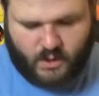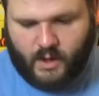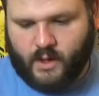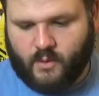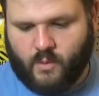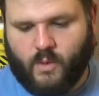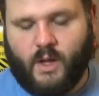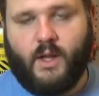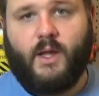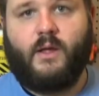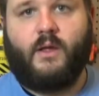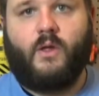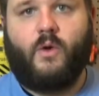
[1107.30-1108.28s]
And
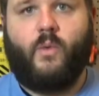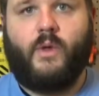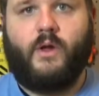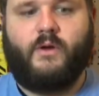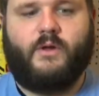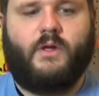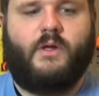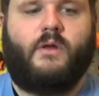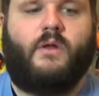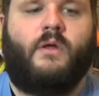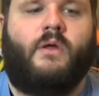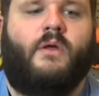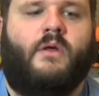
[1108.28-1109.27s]
voila, we are
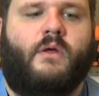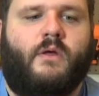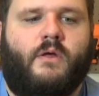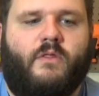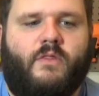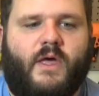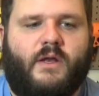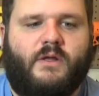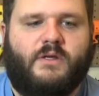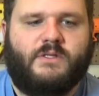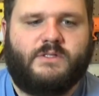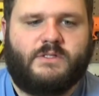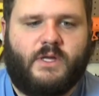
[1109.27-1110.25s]
done. That
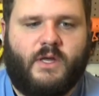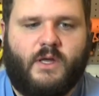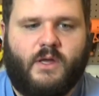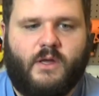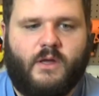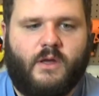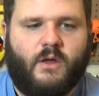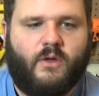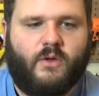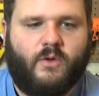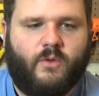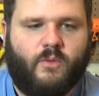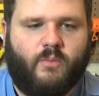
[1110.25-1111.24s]
is a
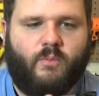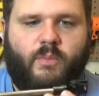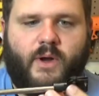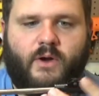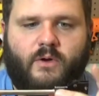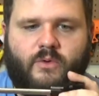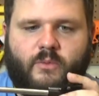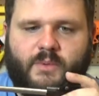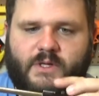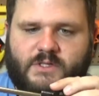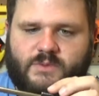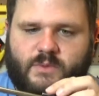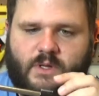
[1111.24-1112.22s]
barrel
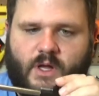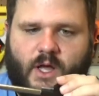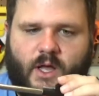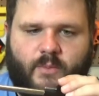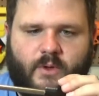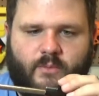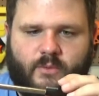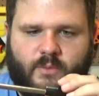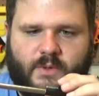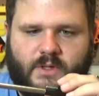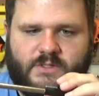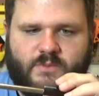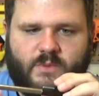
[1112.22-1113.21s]
replacement, a hop-up
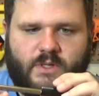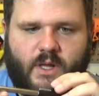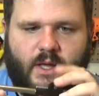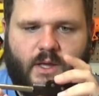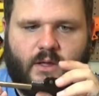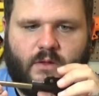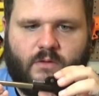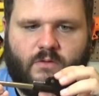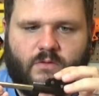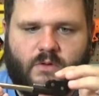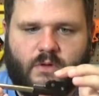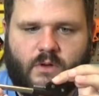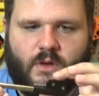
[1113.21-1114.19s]
replacement, and
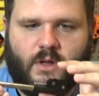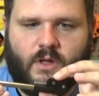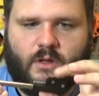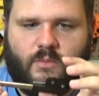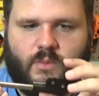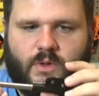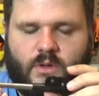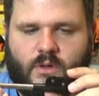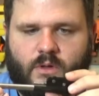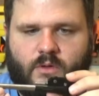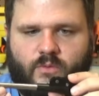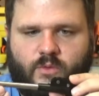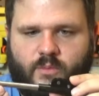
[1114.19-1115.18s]
nub
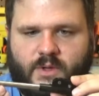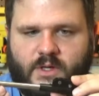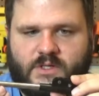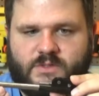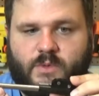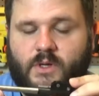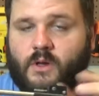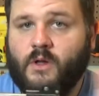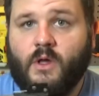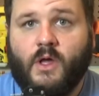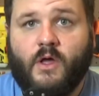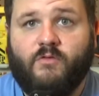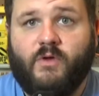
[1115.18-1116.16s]
replacement.
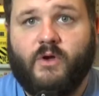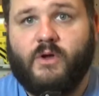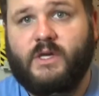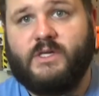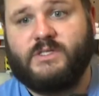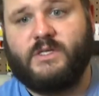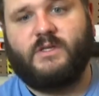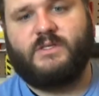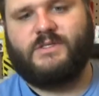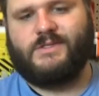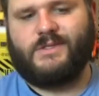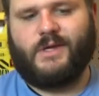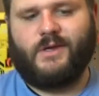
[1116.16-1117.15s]
Very easy. This
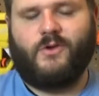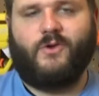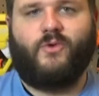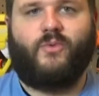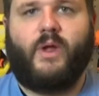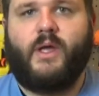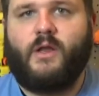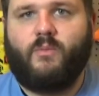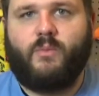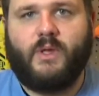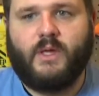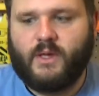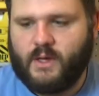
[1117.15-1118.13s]
is a great
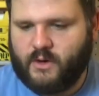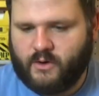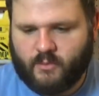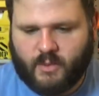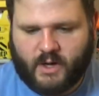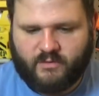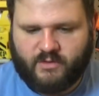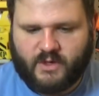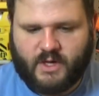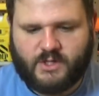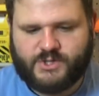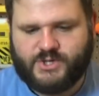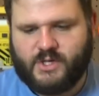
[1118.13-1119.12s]
beginner
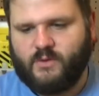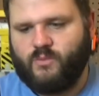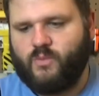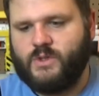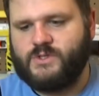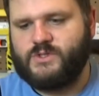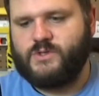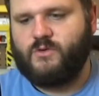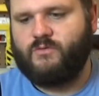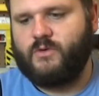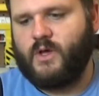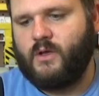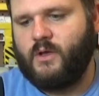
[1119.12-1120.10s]
modification. Once you've